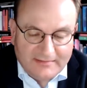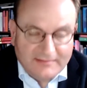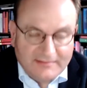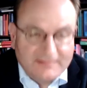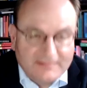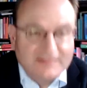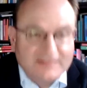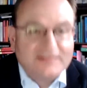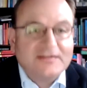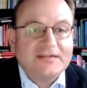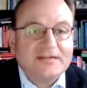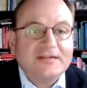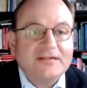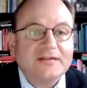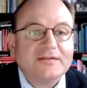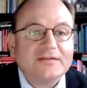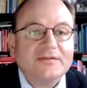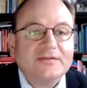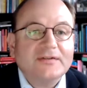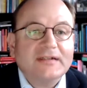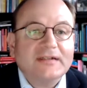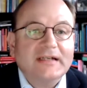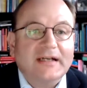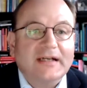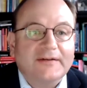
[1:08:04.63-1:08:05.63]
This is not
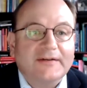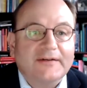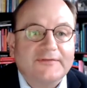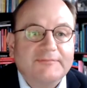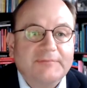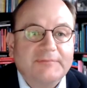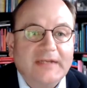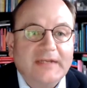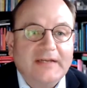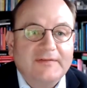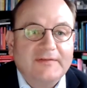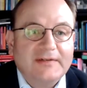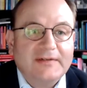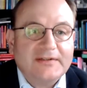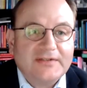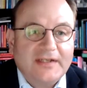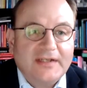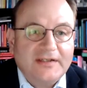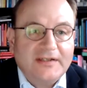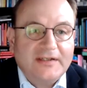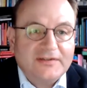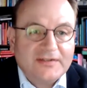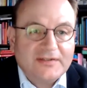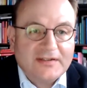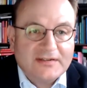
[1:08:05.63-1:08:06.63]
good enough. Behavioral
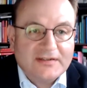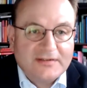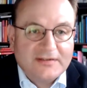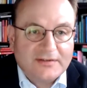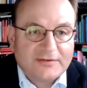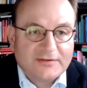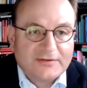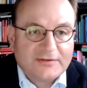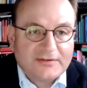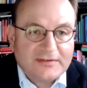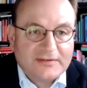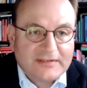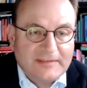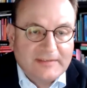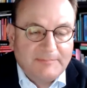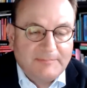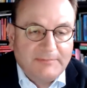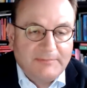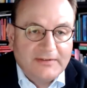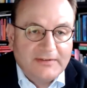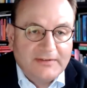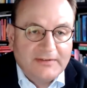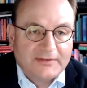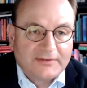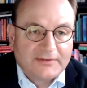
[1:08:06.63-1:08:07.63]
change is not
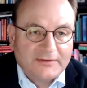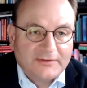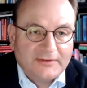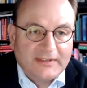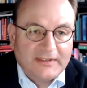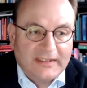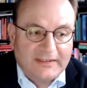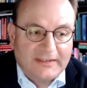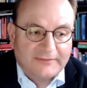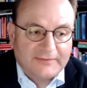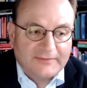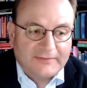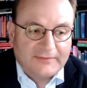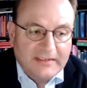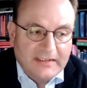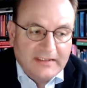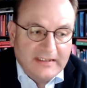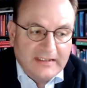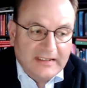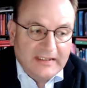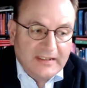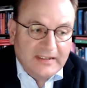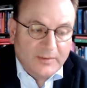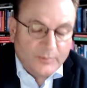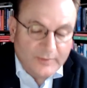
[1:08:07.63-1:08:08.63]
simply not good enough.
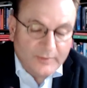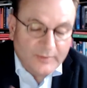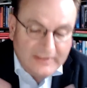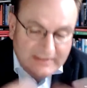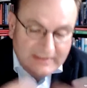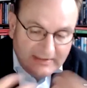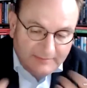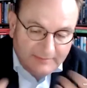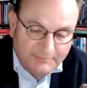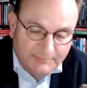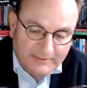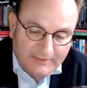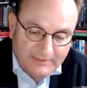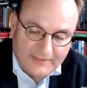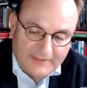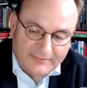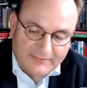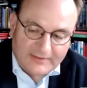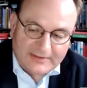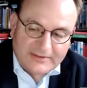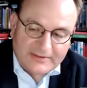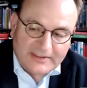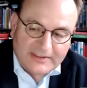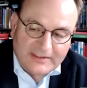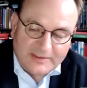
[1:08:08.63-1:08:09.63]
We need
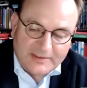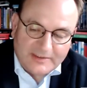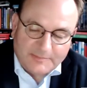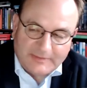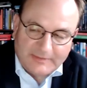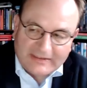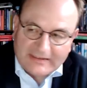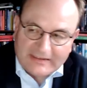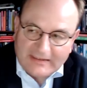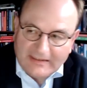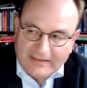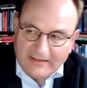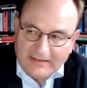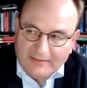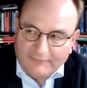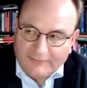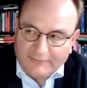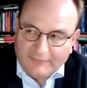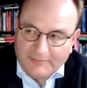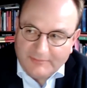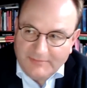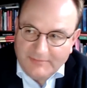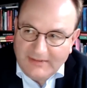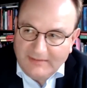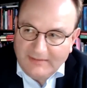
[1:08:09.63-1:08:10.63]
behavioral change, but
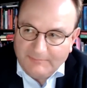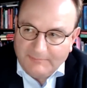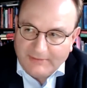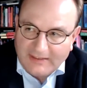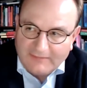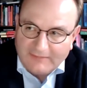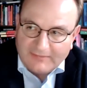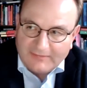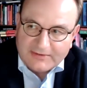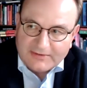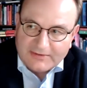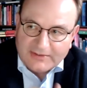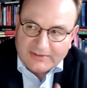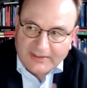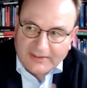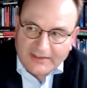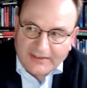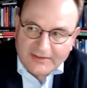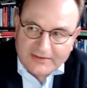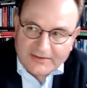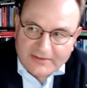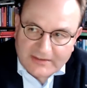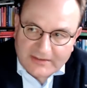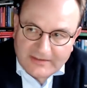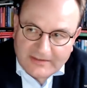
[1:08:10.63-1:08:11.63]
for me, behavioral
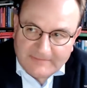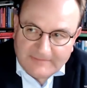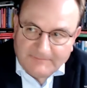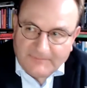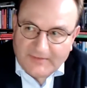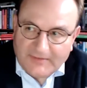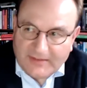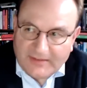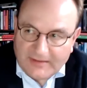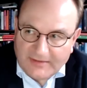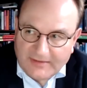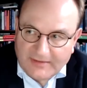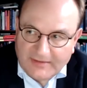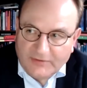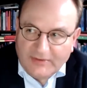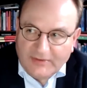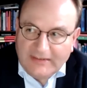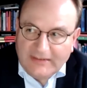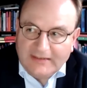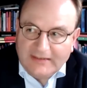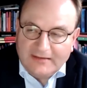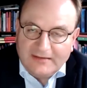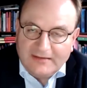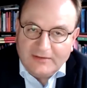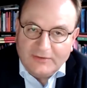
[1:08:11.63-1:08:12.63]
change uh, you
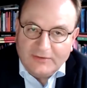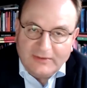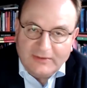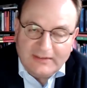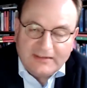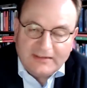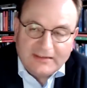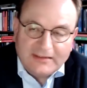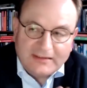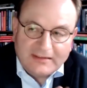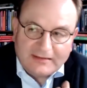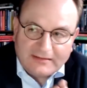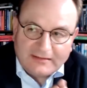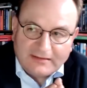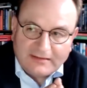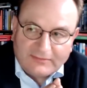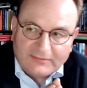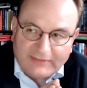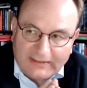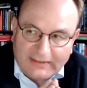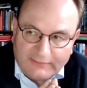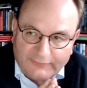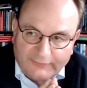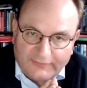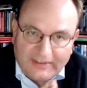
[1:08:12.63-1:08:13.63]
need you need the, the
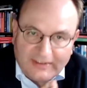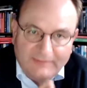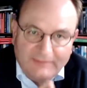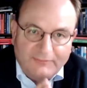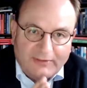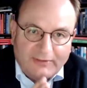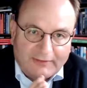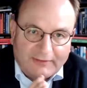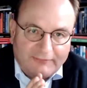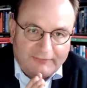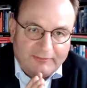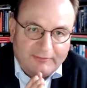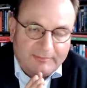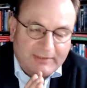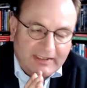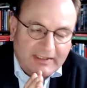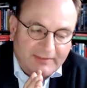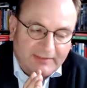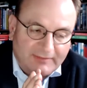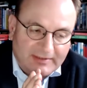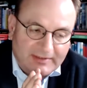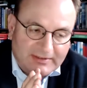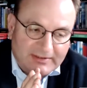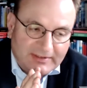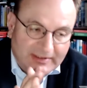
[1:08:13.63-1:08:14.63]
right framework for
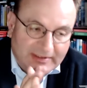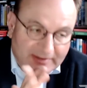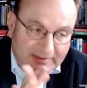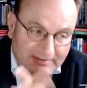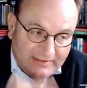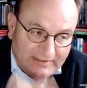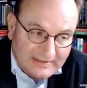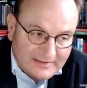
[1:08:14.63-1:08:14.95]
behavioral change.